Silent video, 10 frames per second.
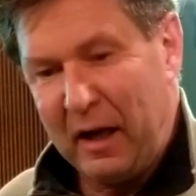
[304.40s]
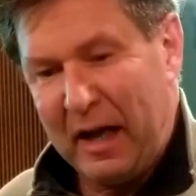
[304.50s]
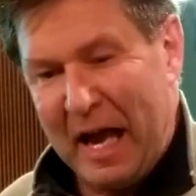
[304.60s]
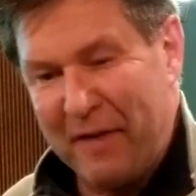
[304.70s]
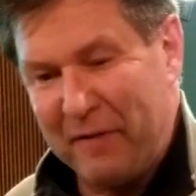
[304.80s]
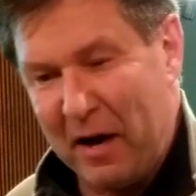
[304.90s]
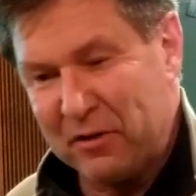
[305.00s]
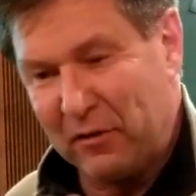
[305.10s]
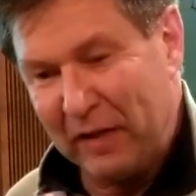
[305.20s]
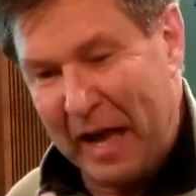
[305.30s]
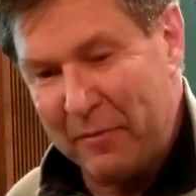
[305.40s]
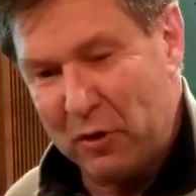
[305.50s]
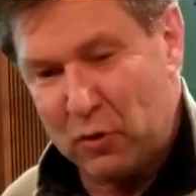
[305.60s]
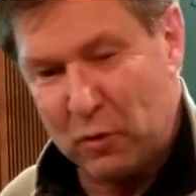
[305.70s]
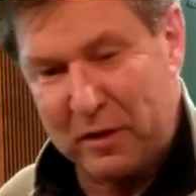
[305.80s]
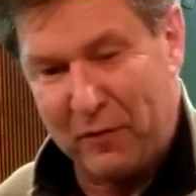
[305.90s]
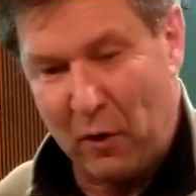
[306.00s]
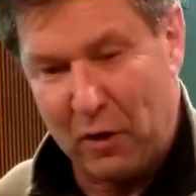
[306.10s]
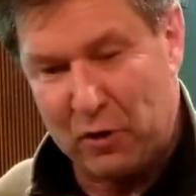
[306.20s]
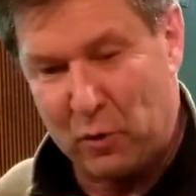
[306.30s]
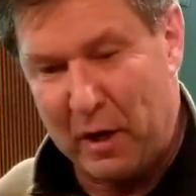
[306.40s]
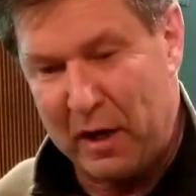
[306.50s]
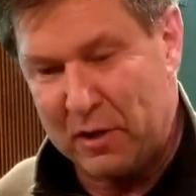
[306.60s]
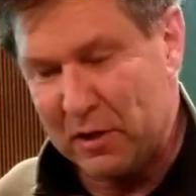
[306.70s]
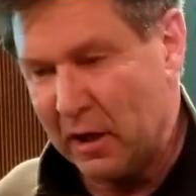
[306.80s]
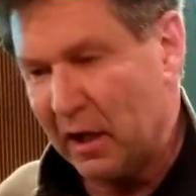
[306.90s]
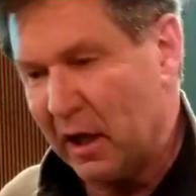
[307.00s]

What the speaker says: ½ ounce of lime juice, which I've already squeezed,